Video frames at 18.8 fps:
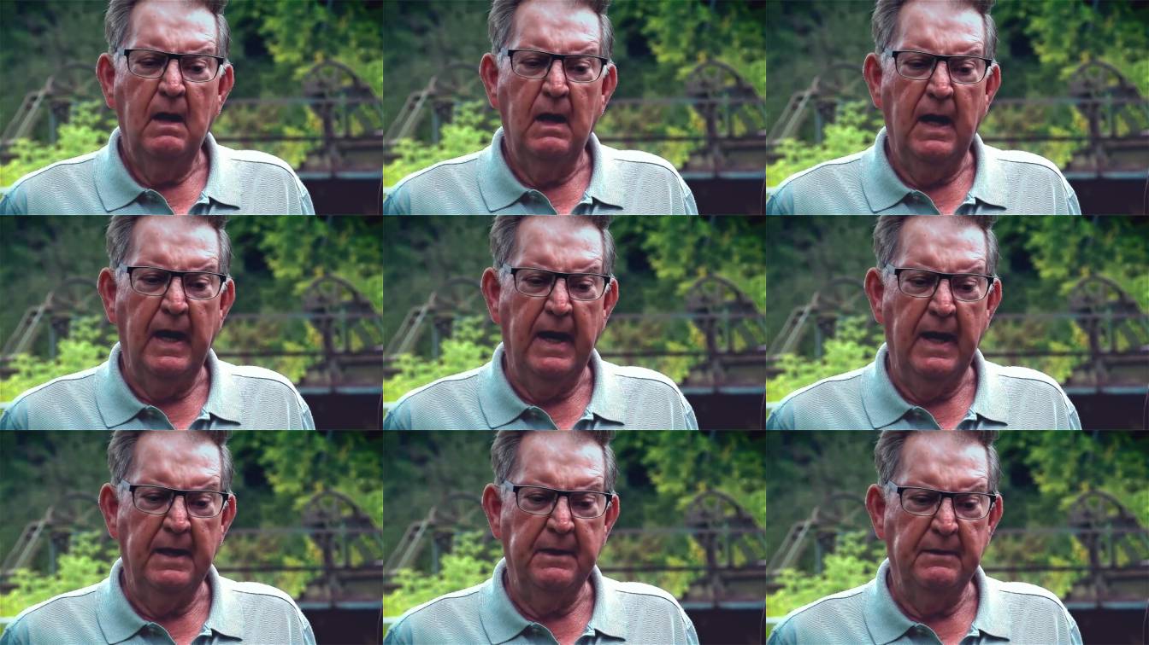
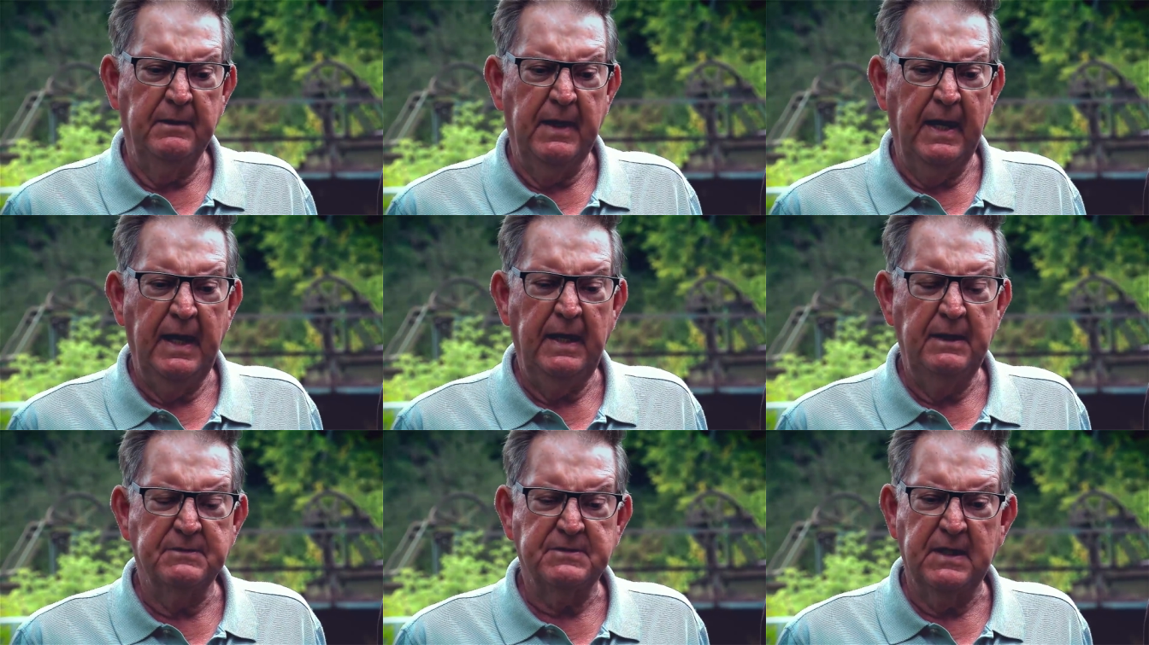And
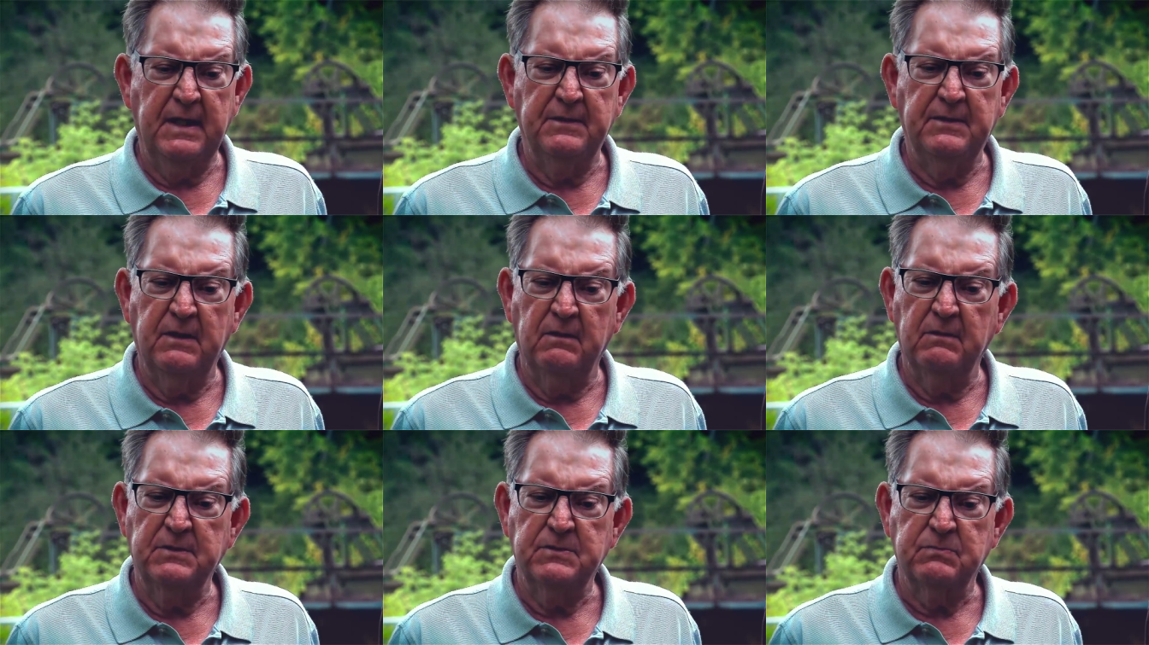they said
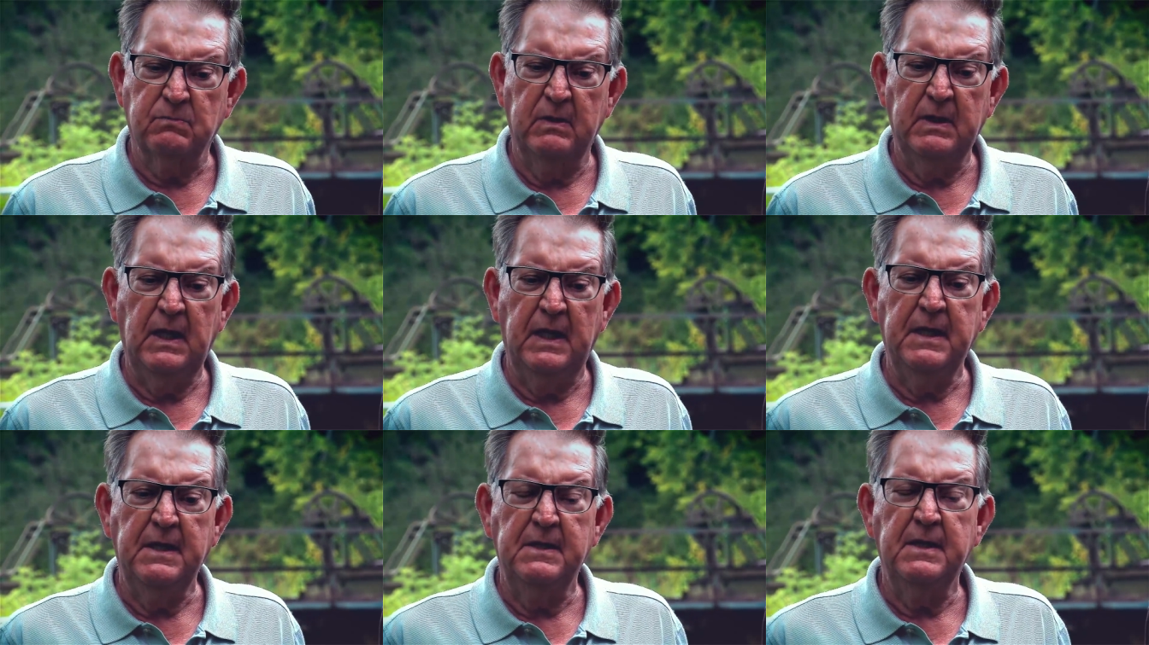there is really